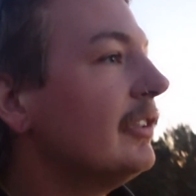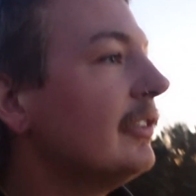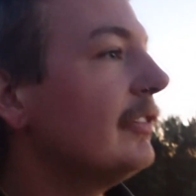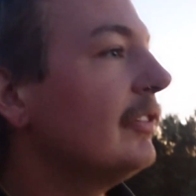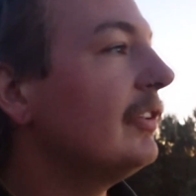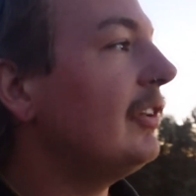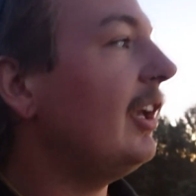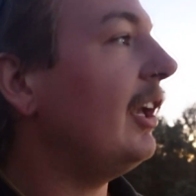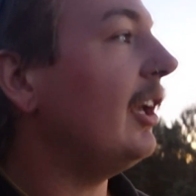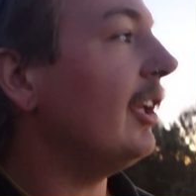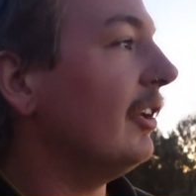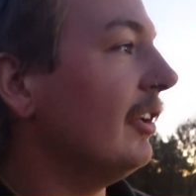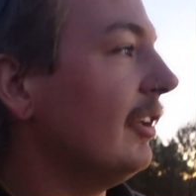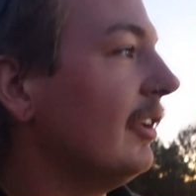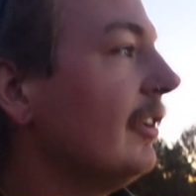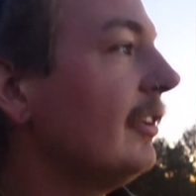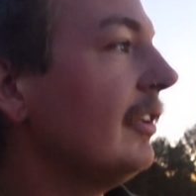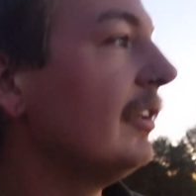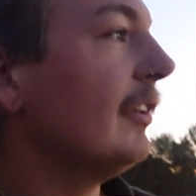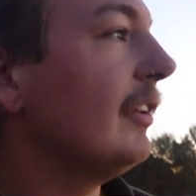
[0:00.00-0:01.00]
10.
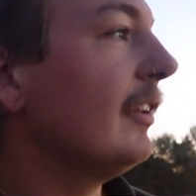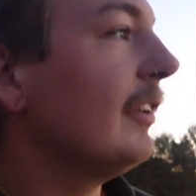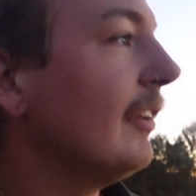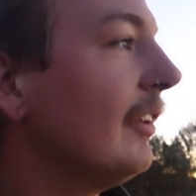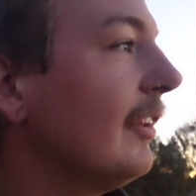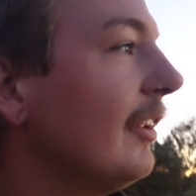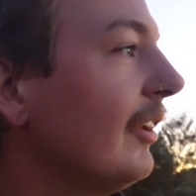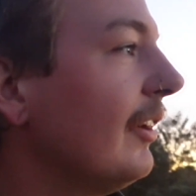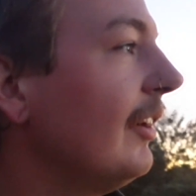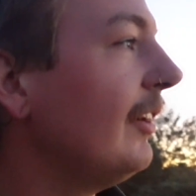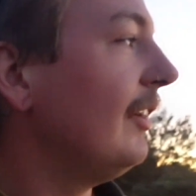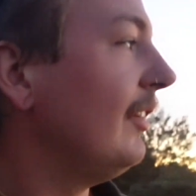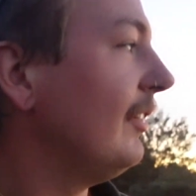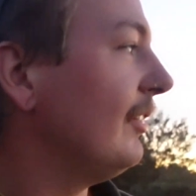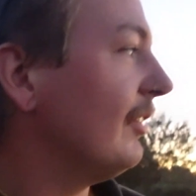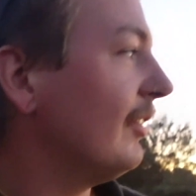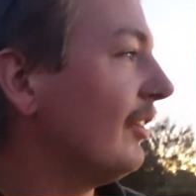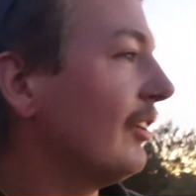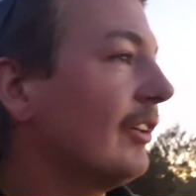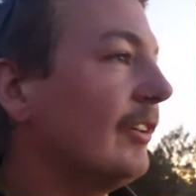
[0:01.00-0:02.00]

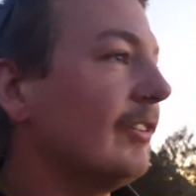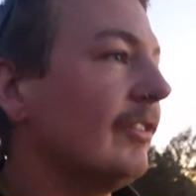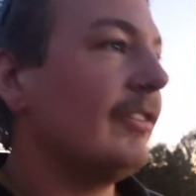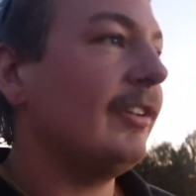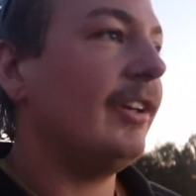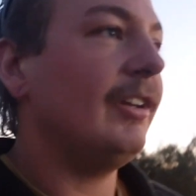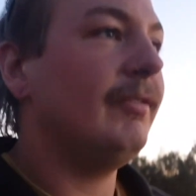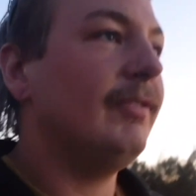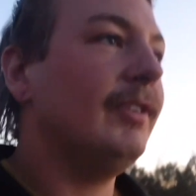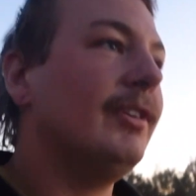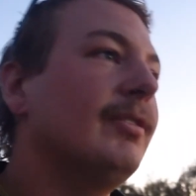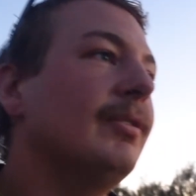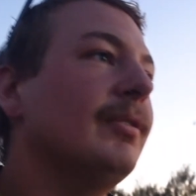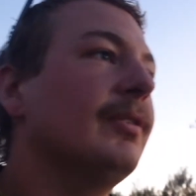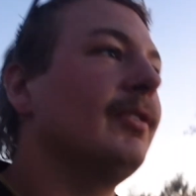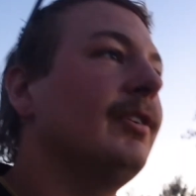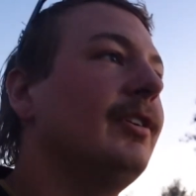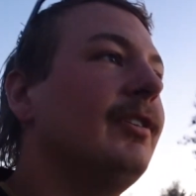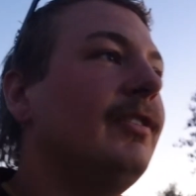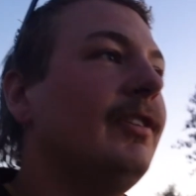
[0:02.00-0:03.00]
I've got 10
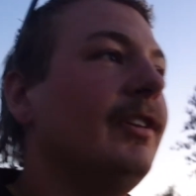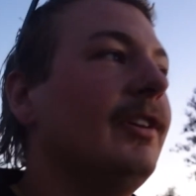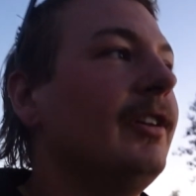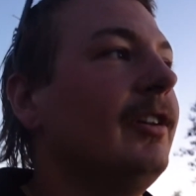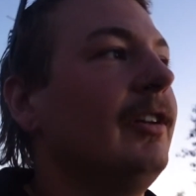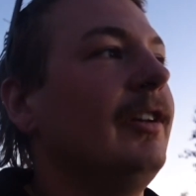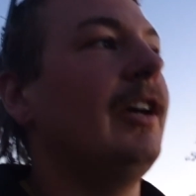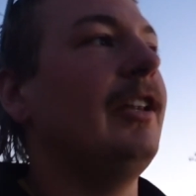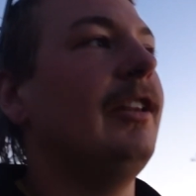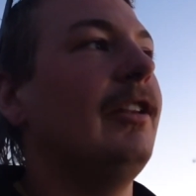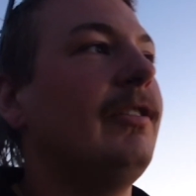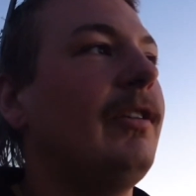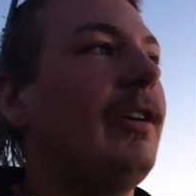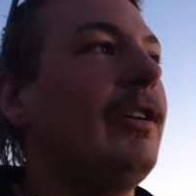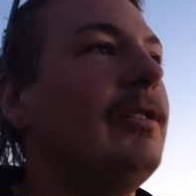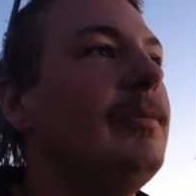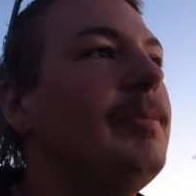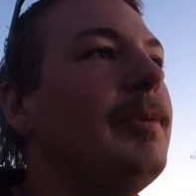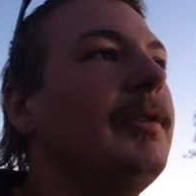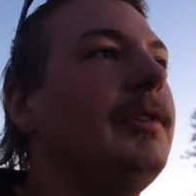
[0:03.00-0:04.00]
Victorians here, and there's
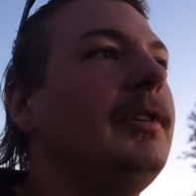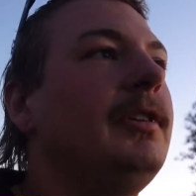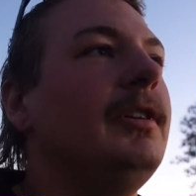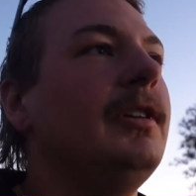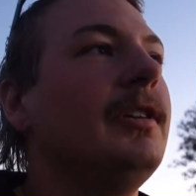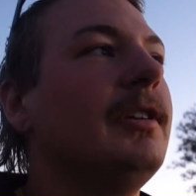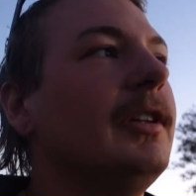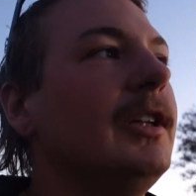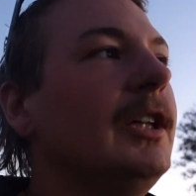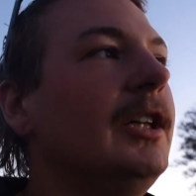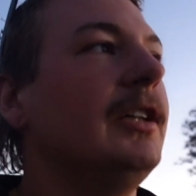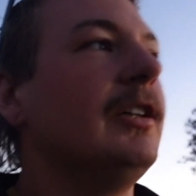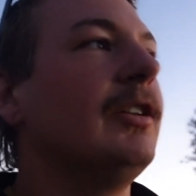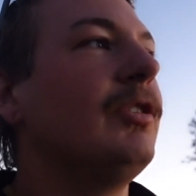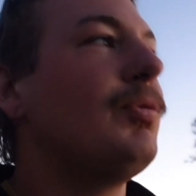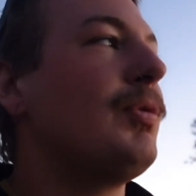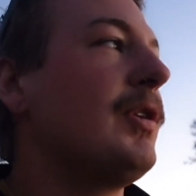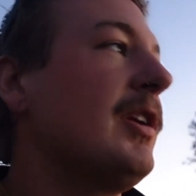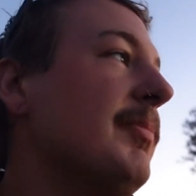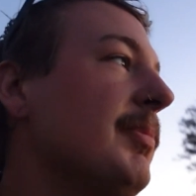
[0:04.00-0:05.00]
only probably
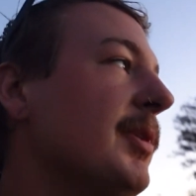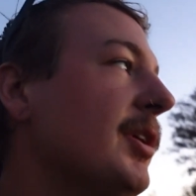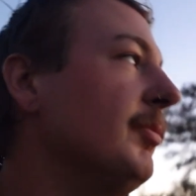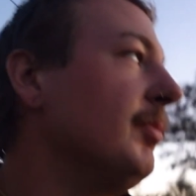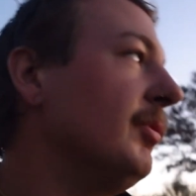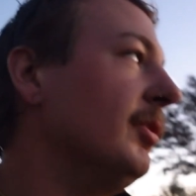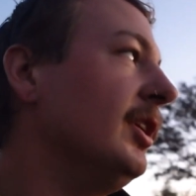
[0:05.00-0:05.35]
20 people